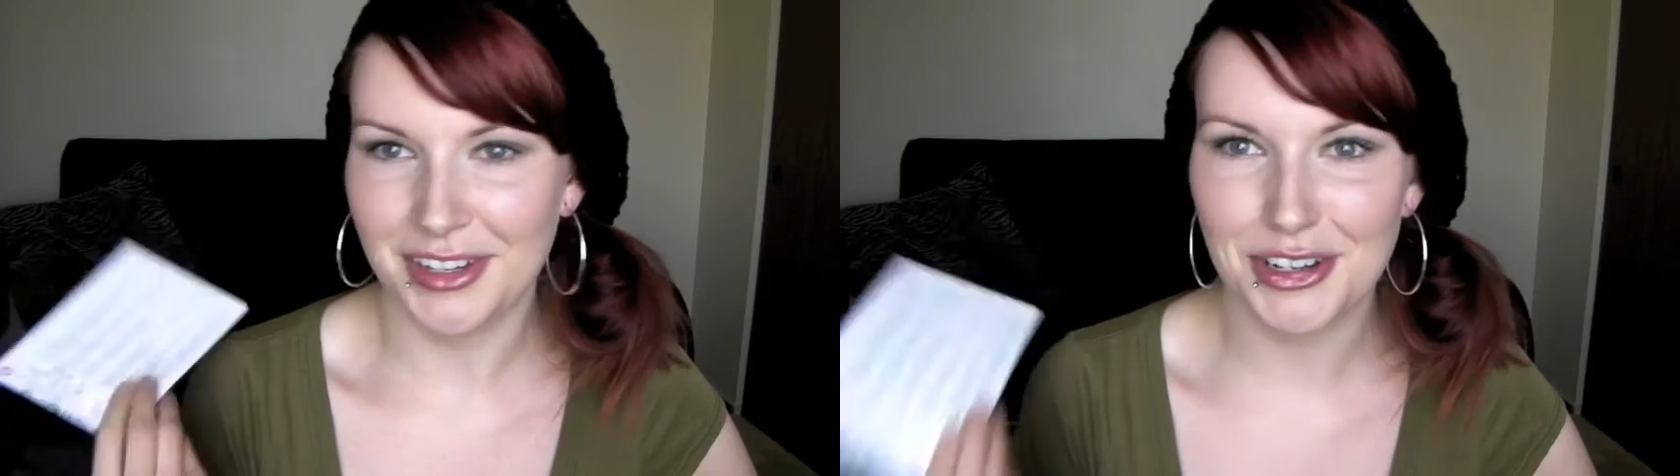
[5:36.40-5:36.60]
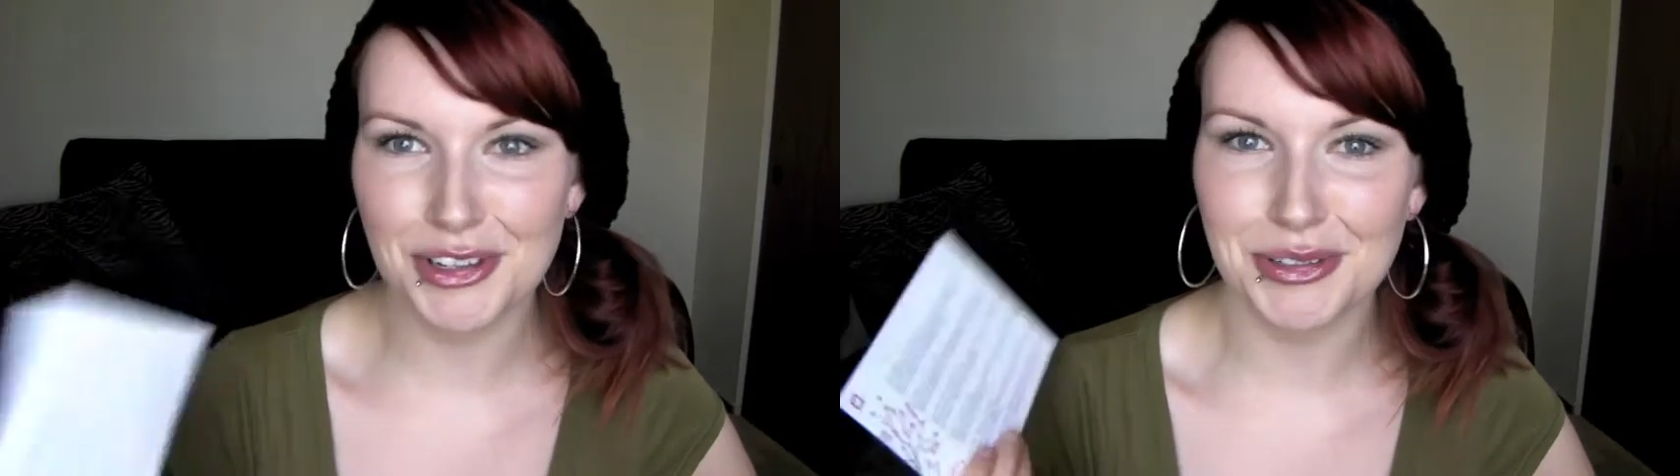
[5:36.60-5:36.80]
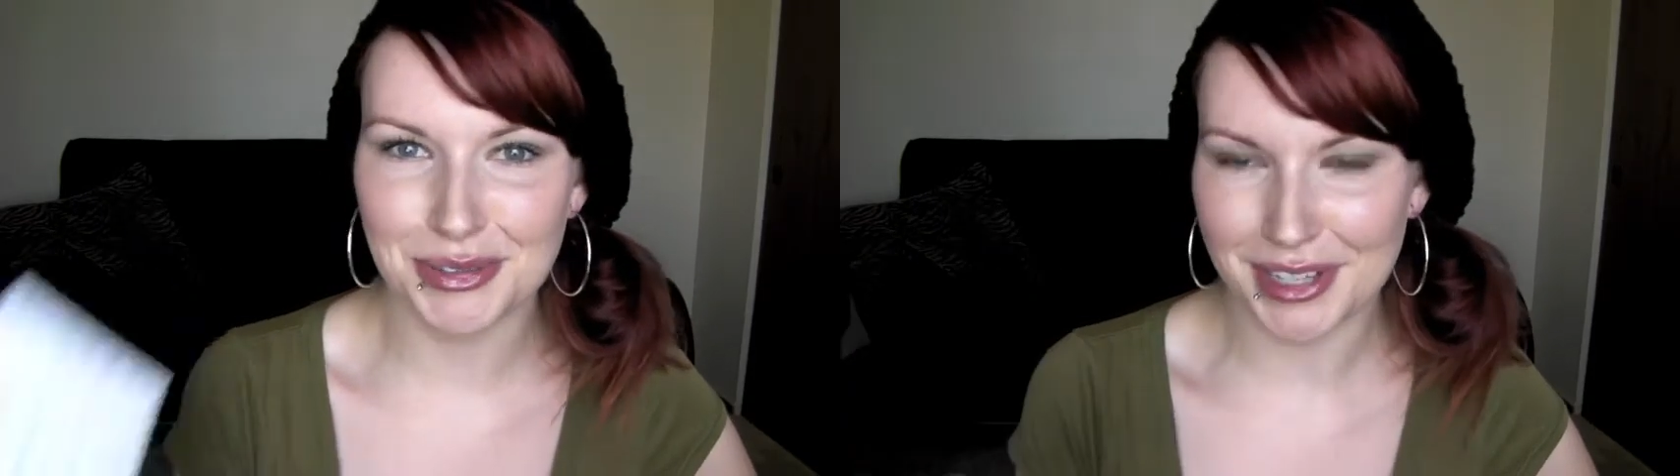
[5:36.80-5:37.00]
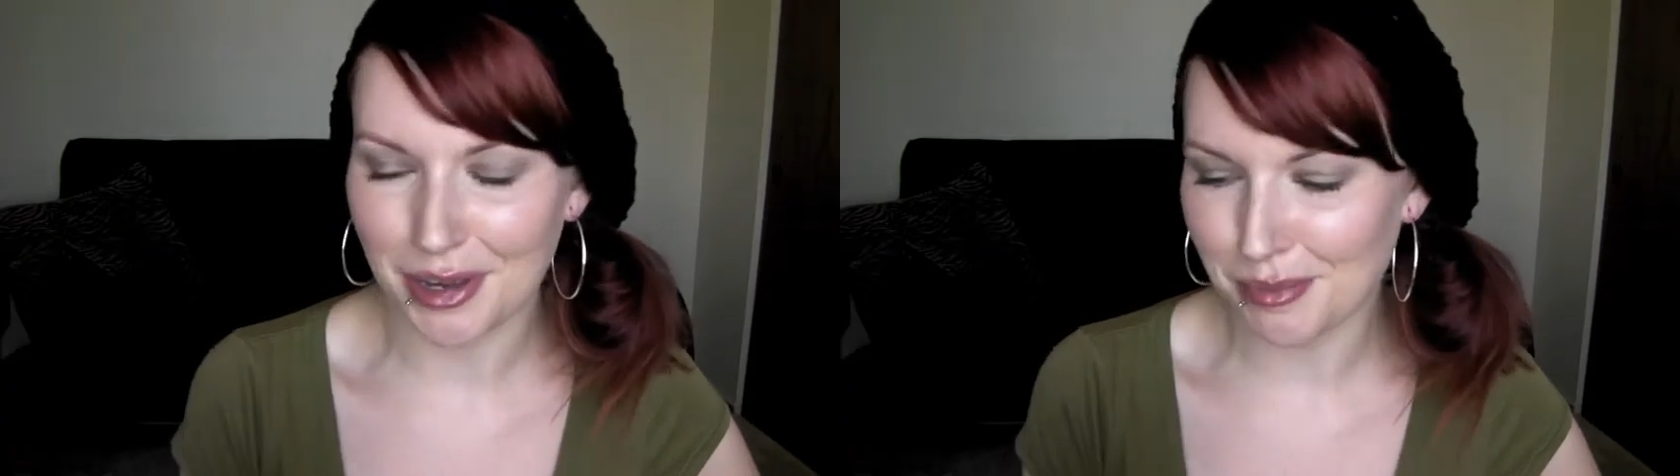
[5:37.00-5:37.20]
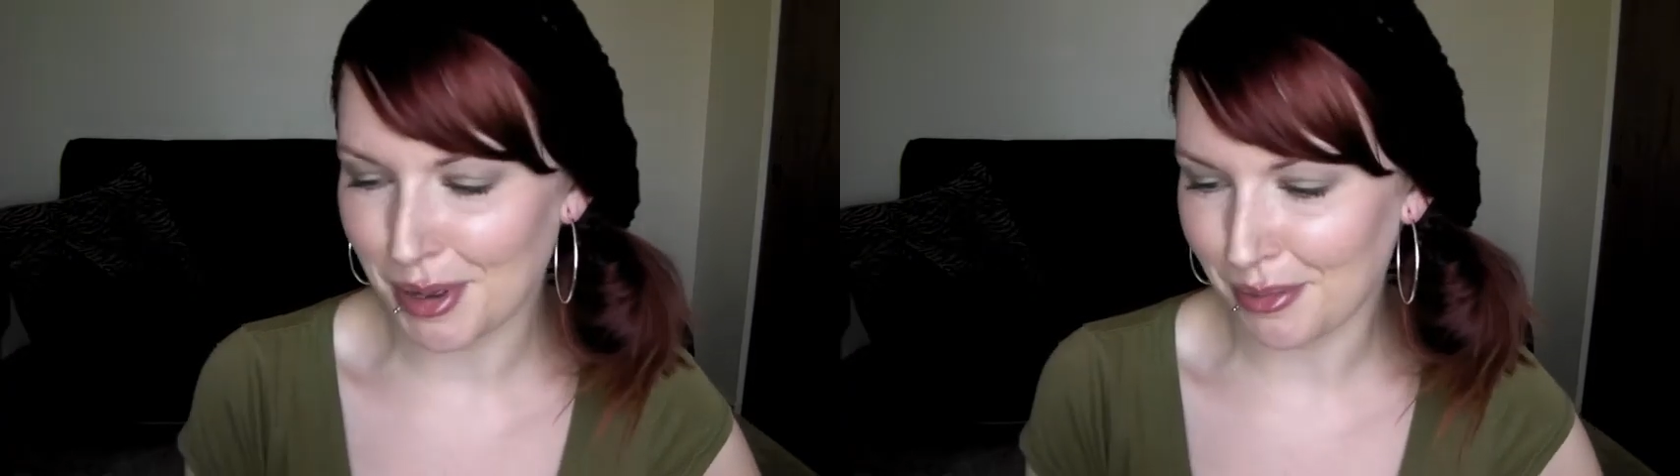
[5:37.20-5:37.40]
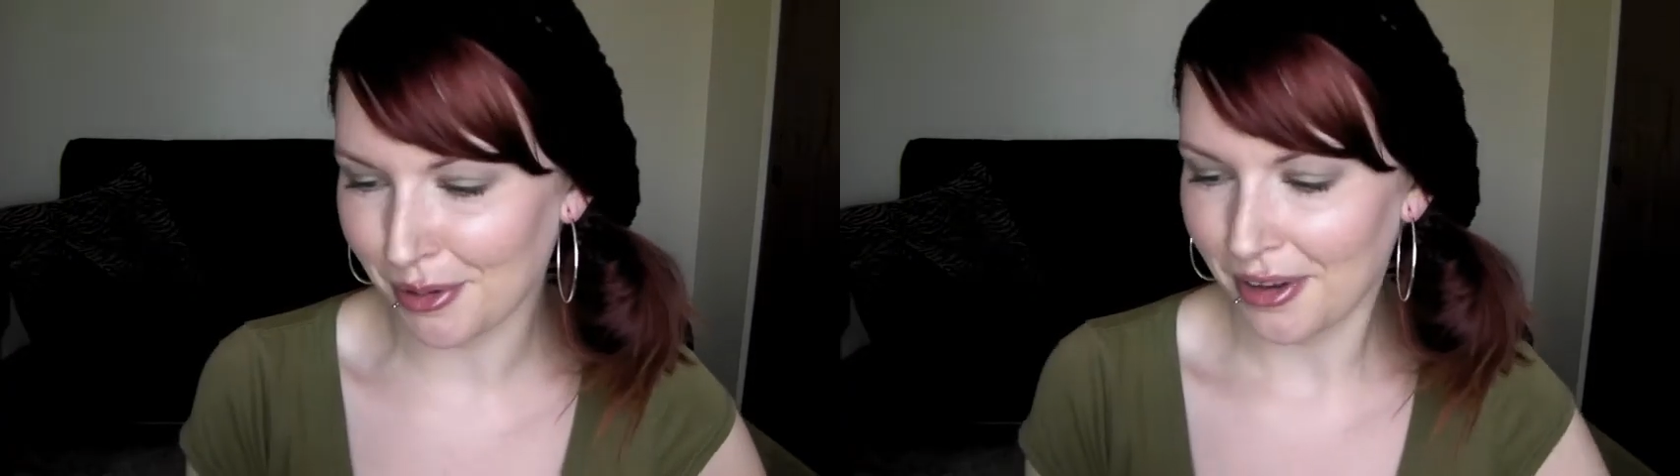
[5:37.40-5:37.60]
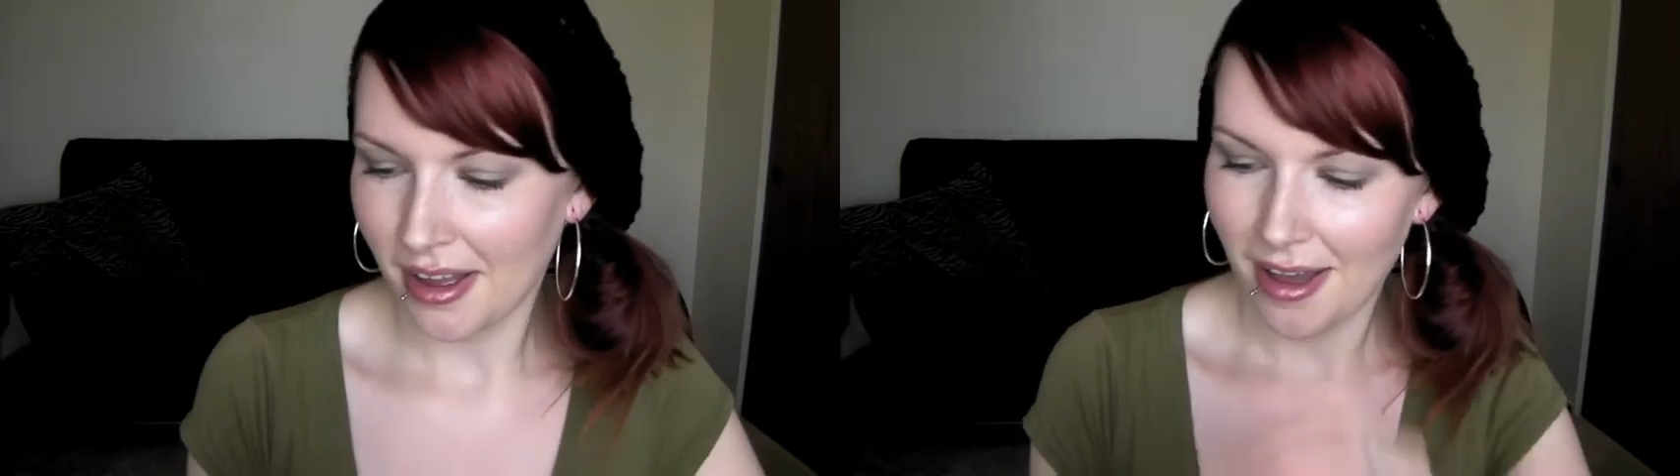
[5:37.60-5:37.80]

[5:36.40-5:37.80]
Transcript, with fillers: I knew it's recycled paper.